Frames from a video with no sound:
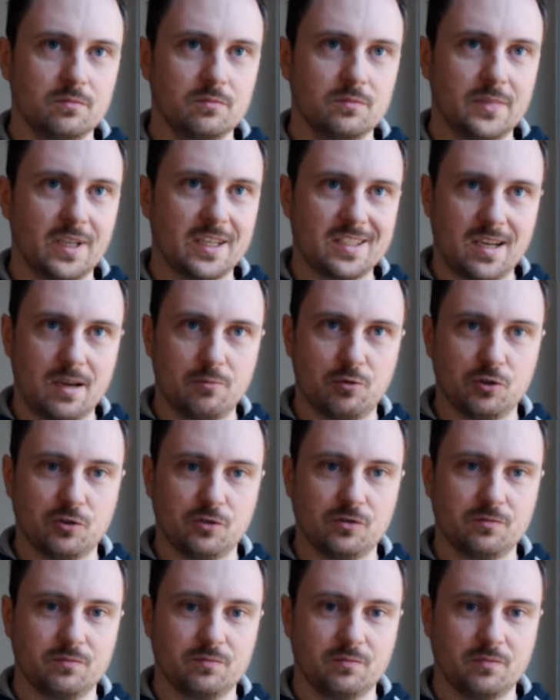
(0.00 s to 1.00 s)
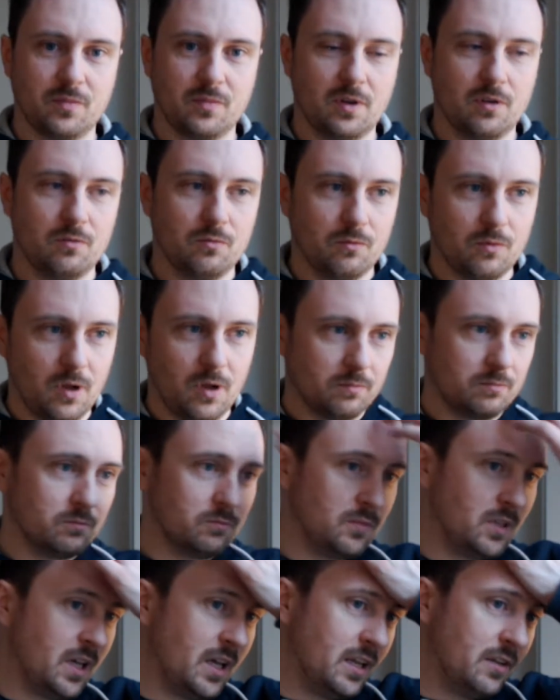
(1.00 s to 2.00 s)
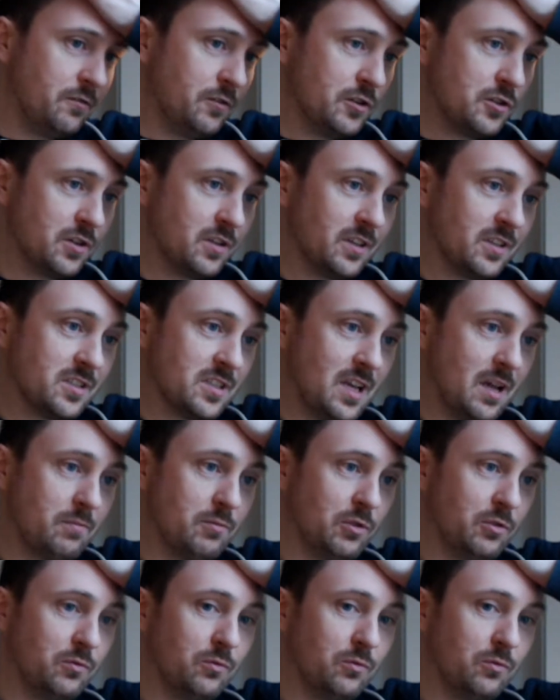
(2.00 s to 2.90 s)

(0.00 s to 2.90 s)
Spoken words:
examples. Well, in a physical example,